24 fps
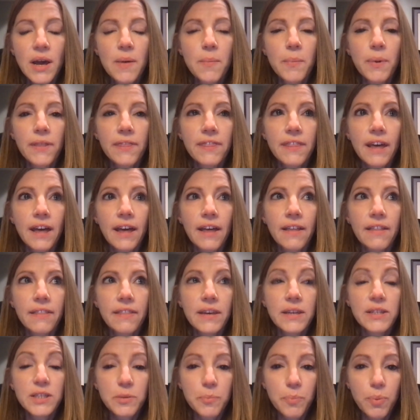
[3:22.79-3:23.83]
but that
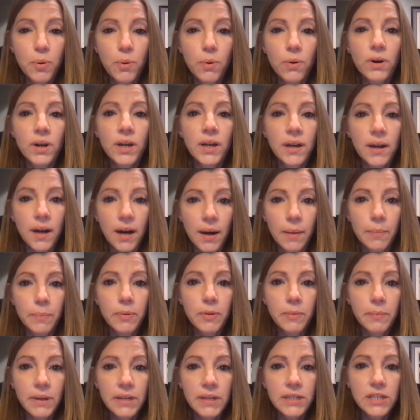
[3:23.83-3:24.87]
they support and
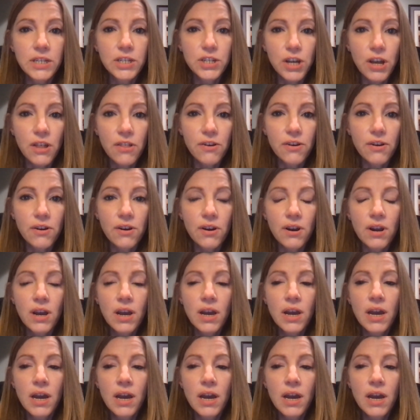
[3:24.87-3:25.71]
complement each other.